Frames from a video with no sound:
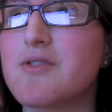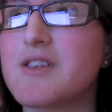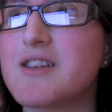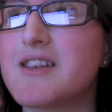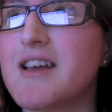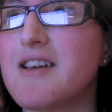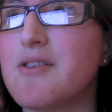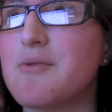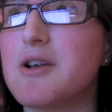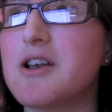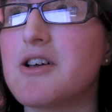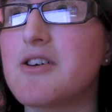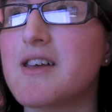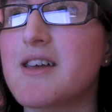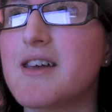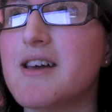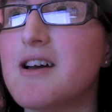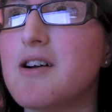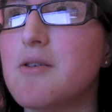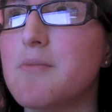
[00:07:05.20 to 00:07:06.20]
on the date we're
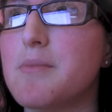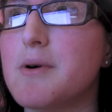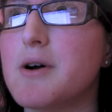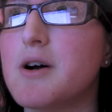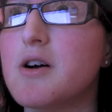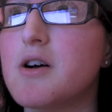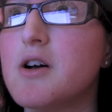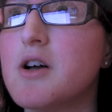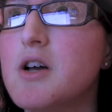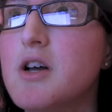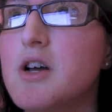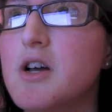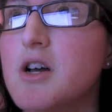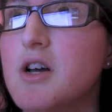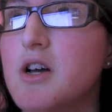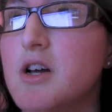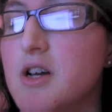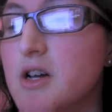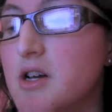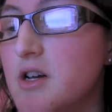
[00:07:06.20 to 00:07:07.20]
looking at, but
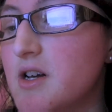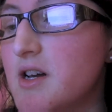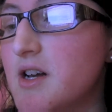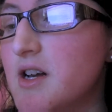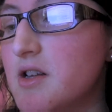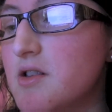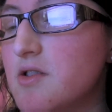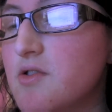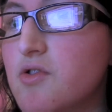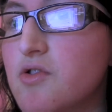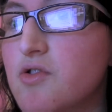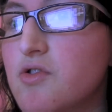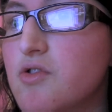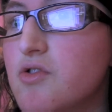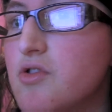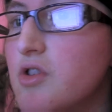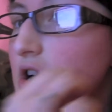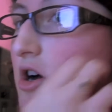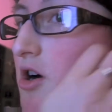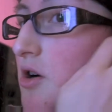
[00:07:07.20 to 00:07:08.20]
it's
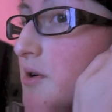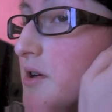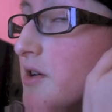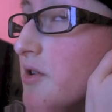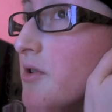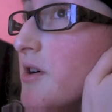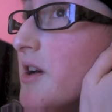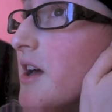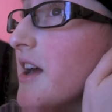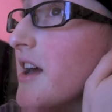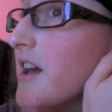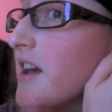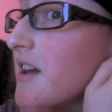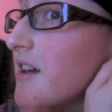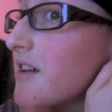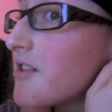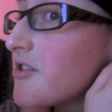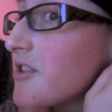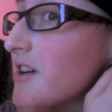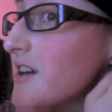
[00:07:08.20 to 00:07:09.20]
so
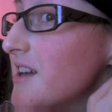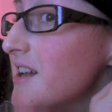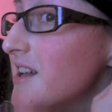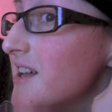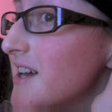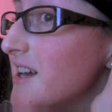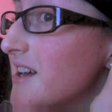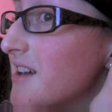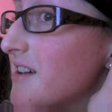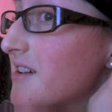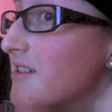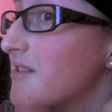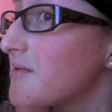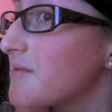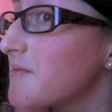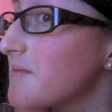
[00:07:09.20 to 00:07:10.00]
annoying trying to like